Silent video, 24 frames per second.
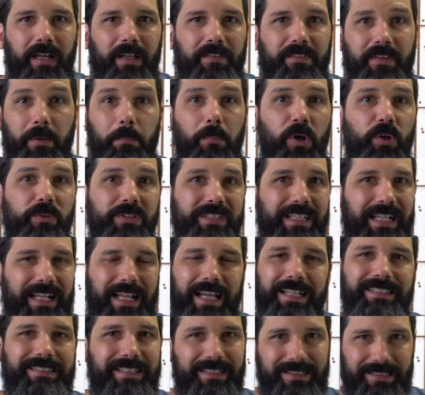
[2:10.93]
The most
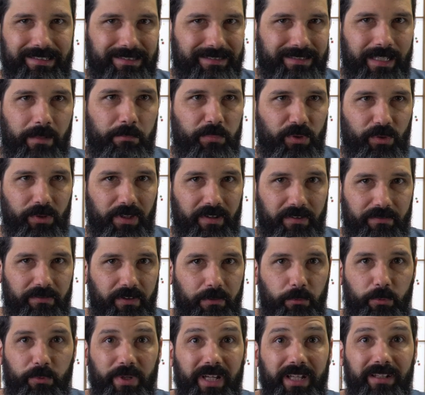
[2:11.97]
classic example of
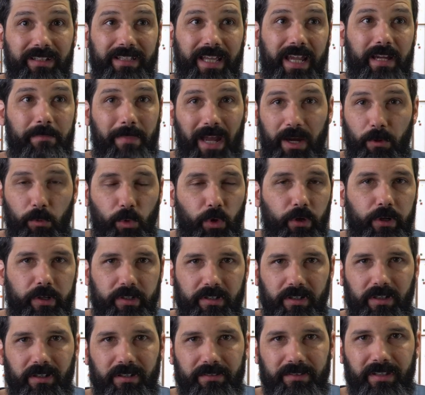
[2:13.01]
a real game I
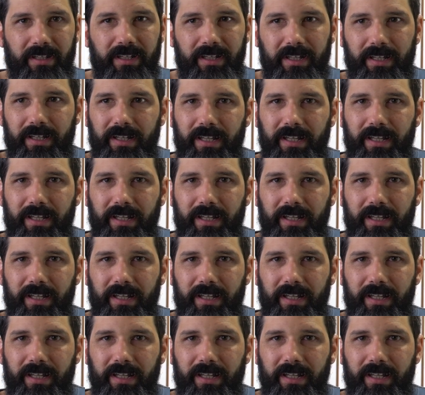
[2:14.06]
worked on